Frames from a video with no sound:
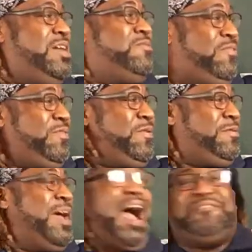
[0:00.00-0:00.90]
of reform.
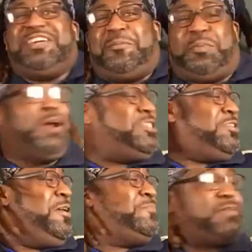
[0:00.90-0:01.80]
I'm like a
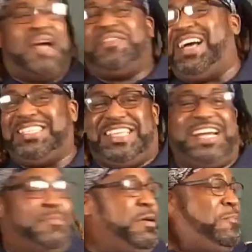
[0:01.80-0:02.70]
preacher. I'm not
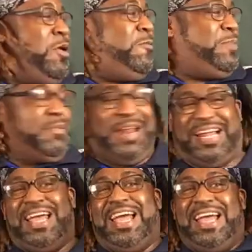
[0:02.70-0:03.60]
stand up in a pulpit and be like,